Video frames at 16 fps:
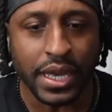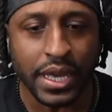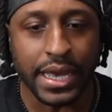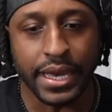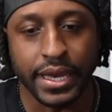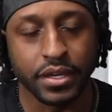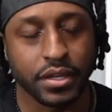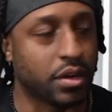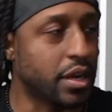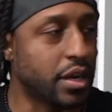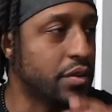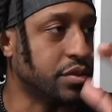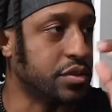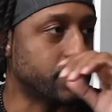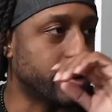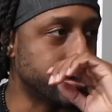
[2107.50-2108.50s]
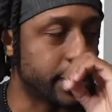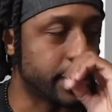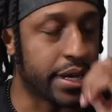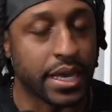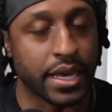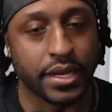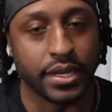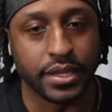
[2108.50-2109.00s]
And, you know, everyone's raising their
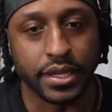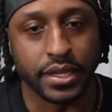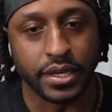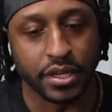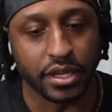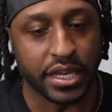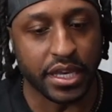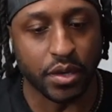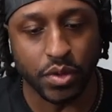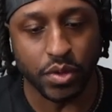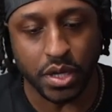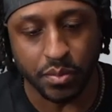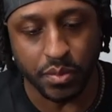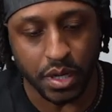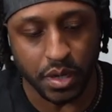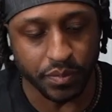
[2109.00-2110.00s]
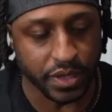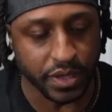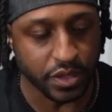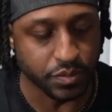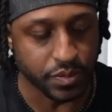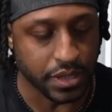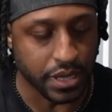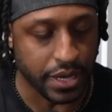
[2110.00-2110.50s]
hand, and then the kid will come up, and he'll
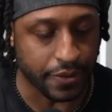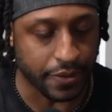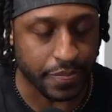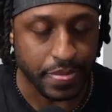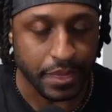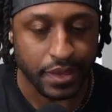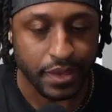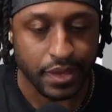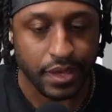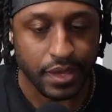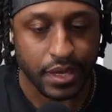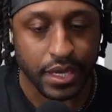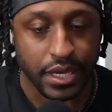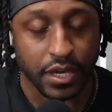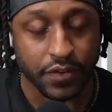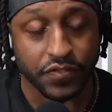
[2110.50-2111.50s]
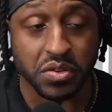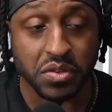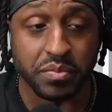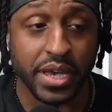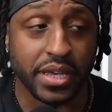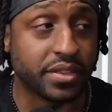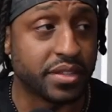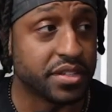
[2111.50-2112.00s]
be like, if you
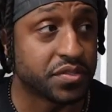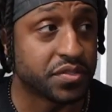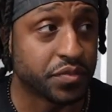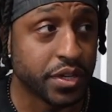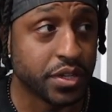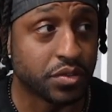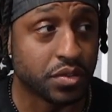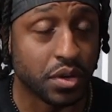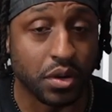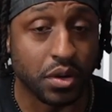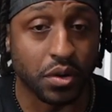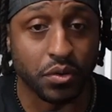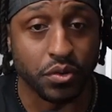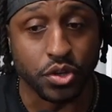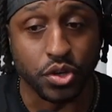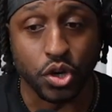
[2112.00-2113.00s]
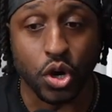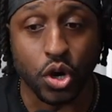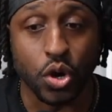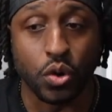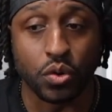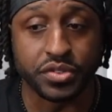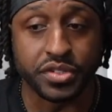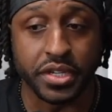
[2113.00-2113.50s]
make this free throw, your
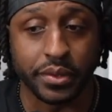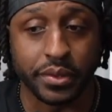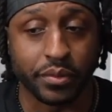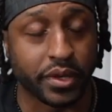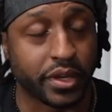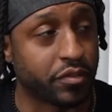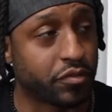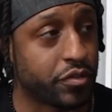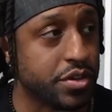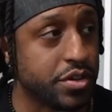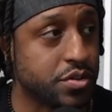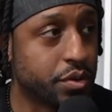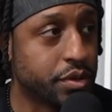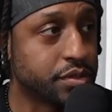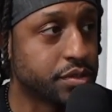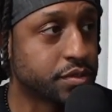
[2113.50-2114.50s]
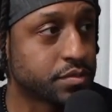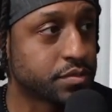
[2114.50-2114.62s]
whole team will get free Jordans.